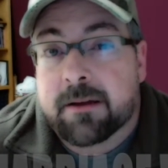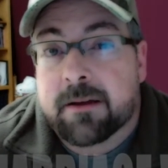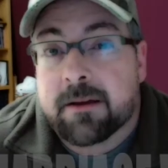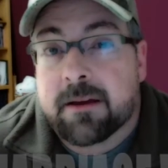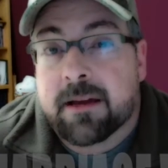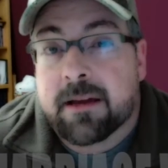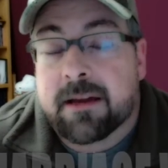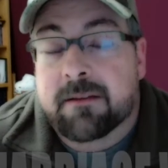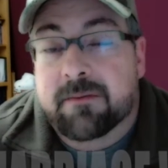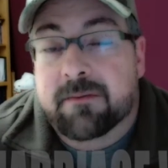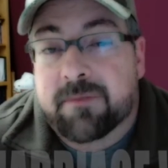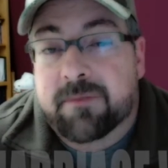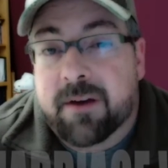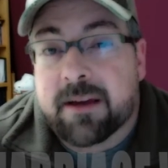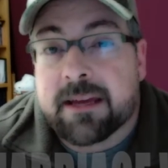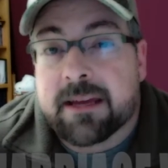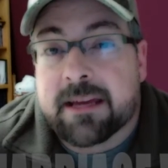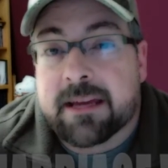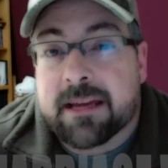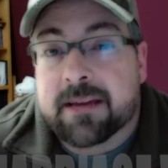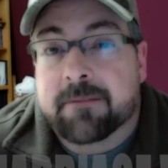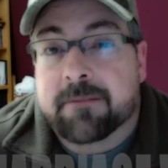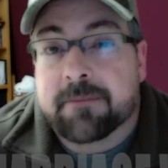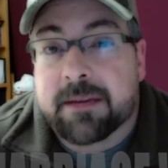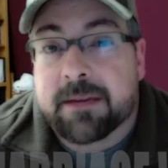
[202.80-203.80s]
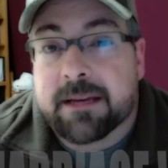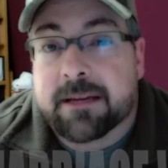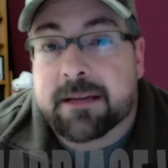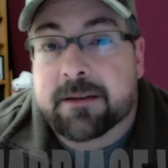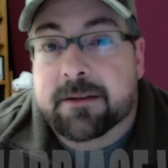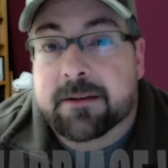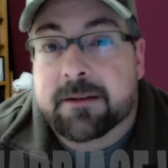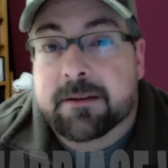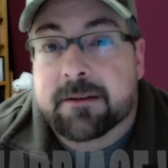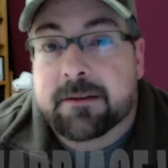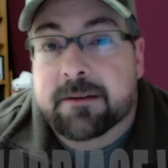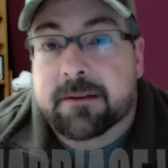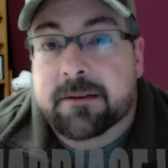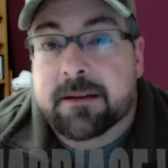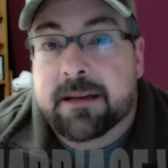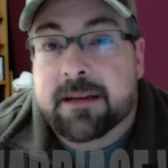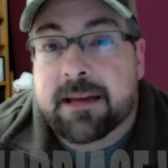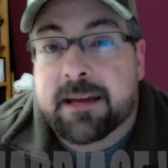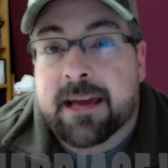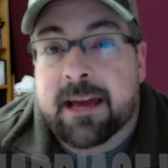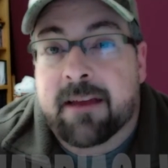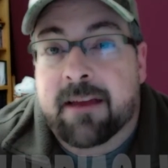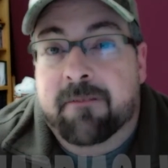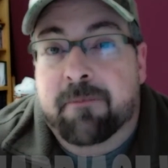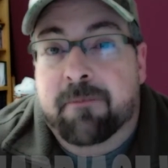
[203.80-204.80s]
Invite him in.
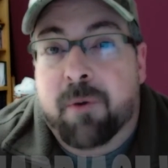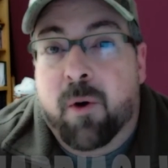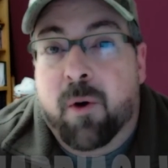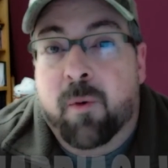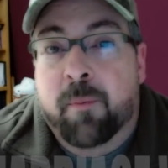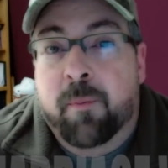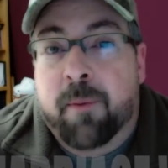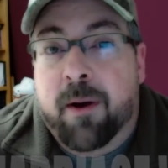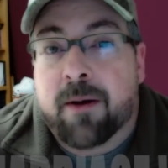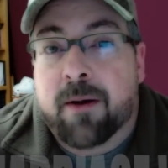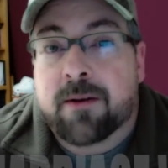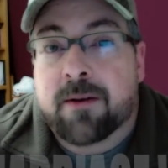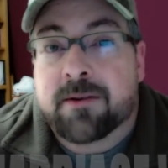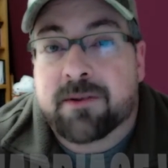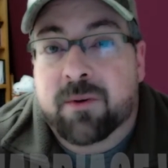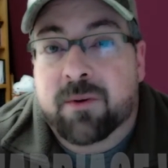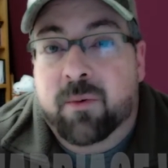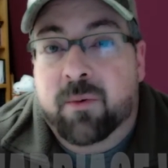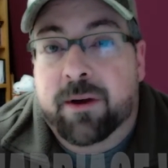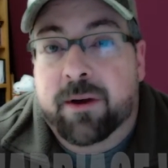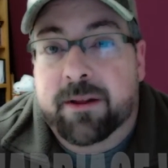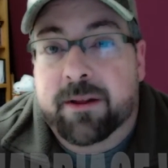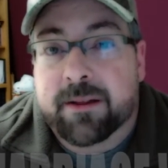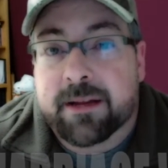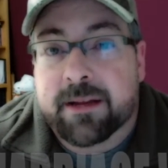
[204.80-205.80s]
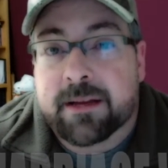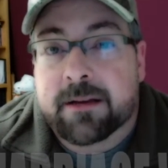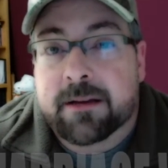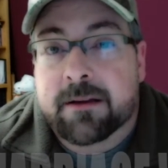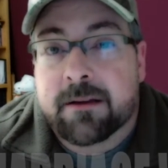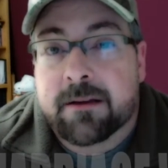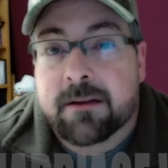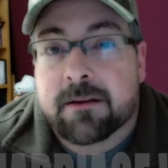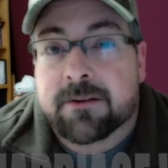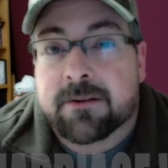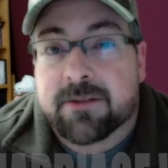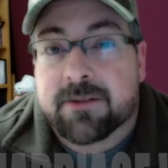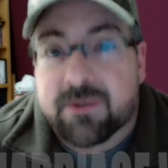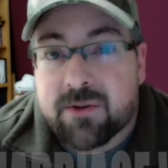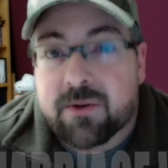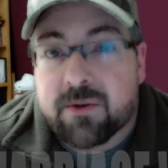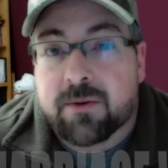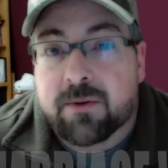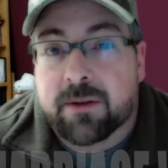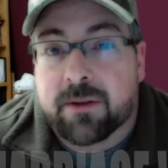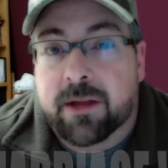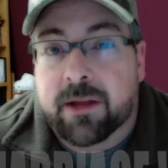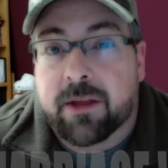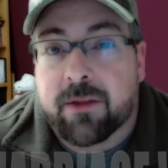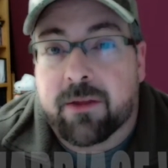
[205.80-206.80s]
And if both parties are willing,
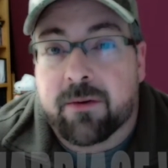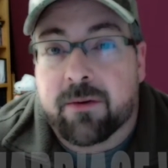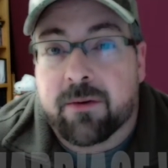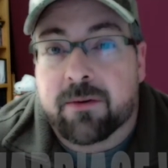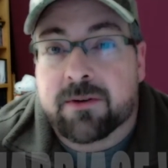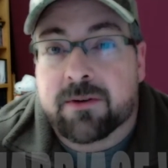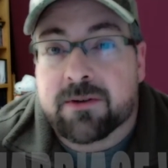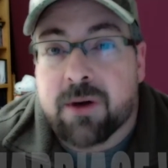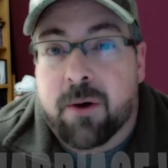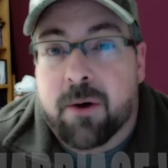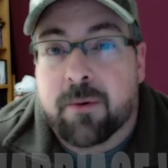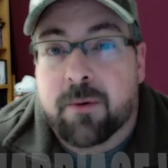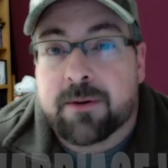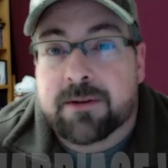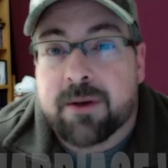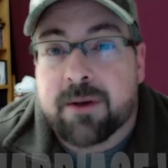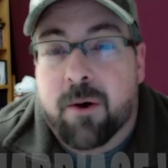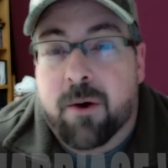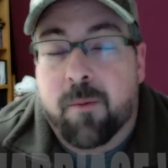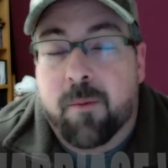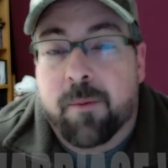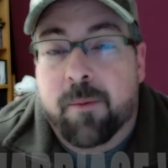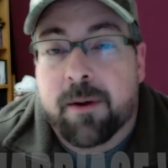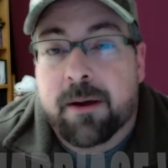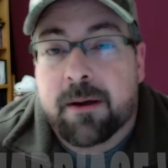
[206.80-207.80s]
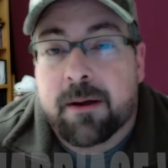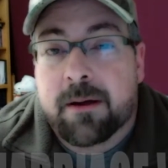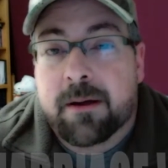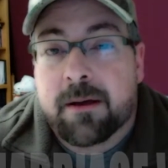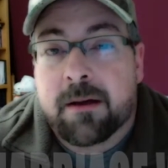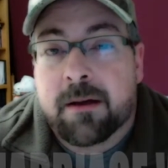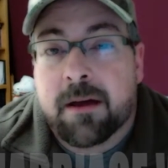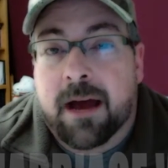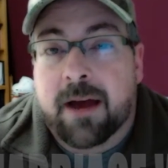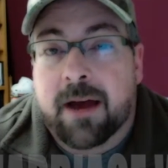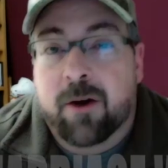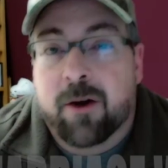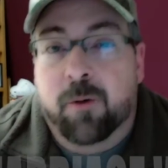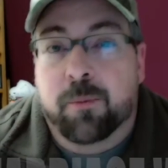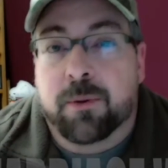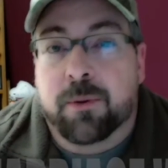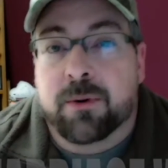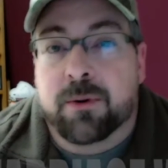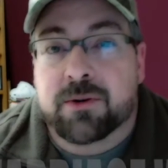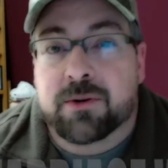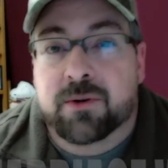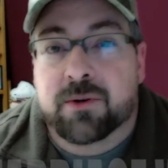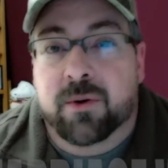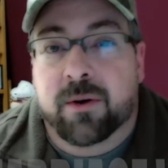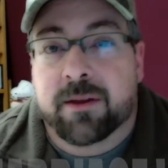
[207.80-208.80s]
certainly there is always hope. I hope
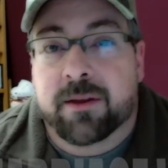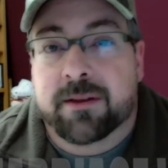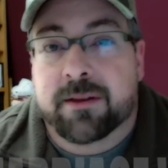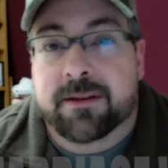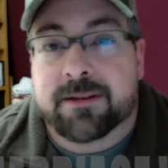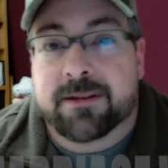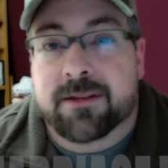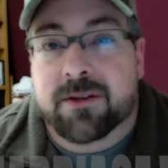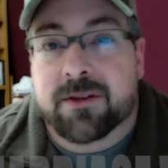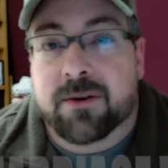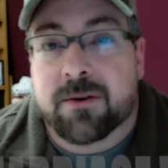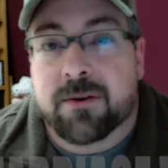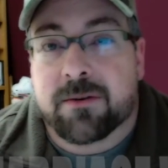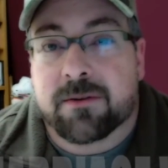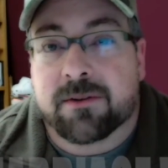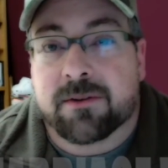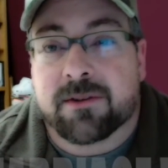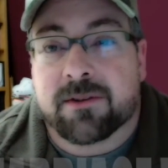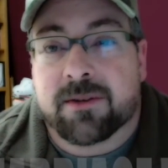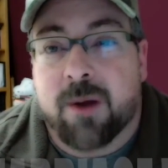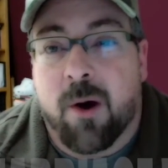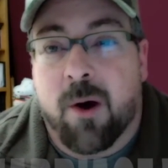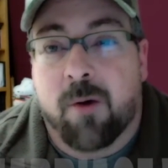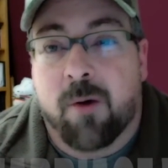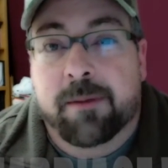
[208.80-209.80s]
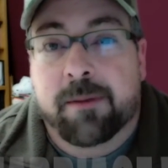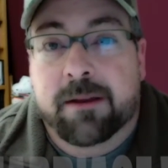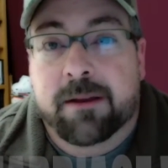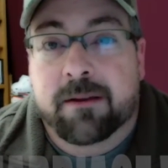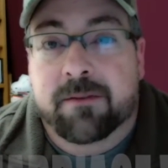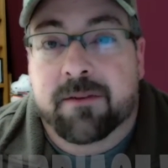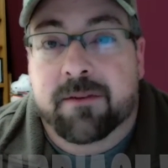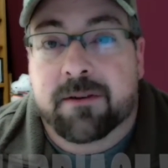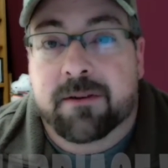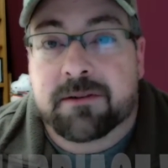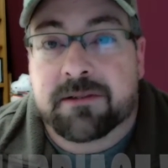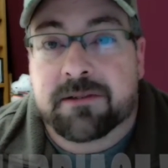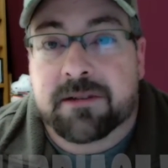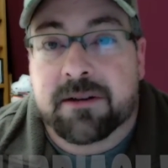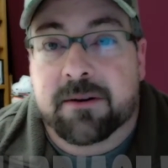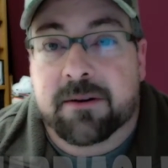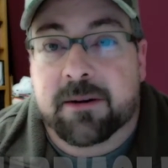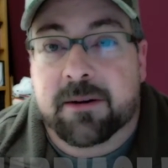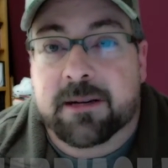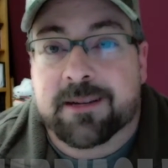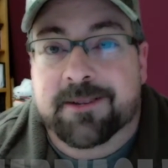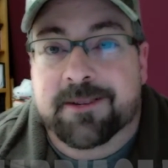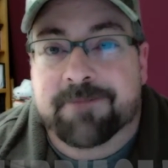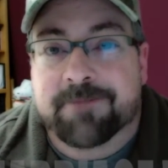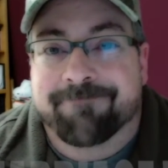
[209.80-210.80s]
you enjoyed this third installment of our
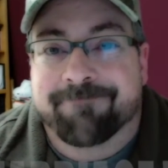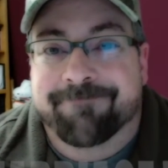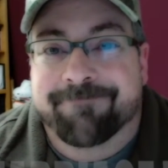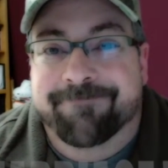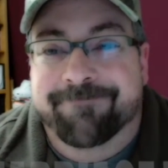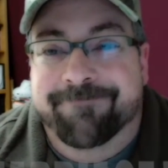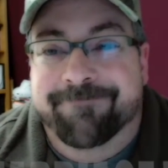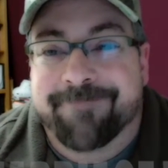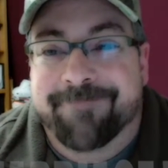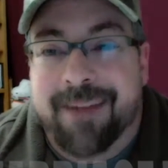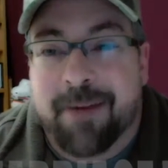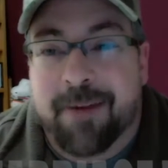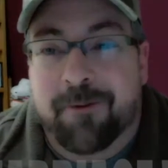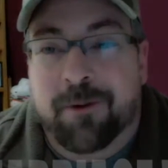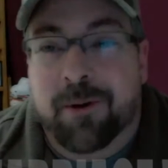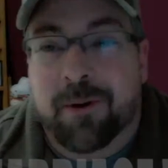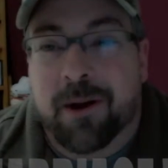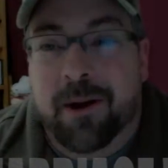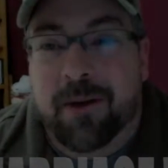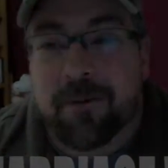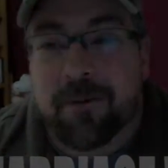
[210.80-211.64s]
series. Have a great